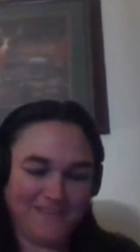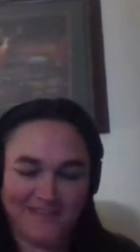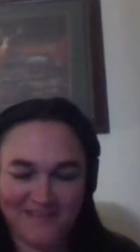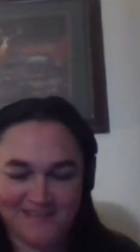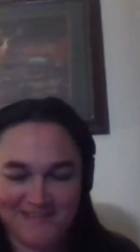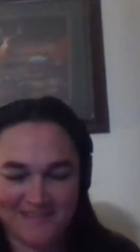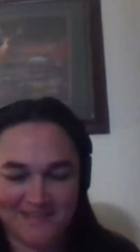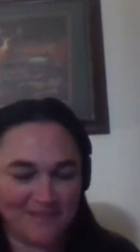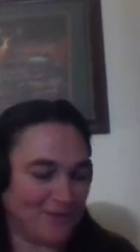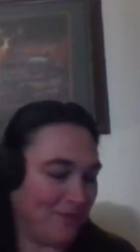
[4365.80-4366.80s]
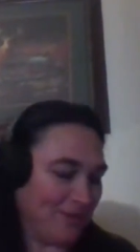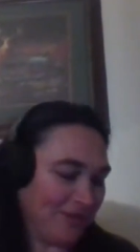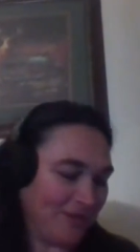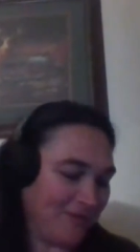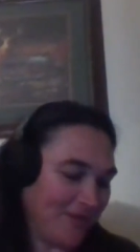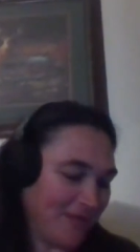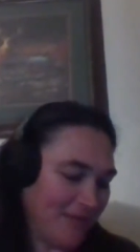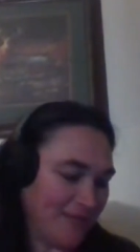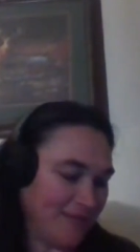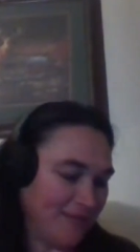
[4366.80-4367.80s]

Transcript: It's still too early for that.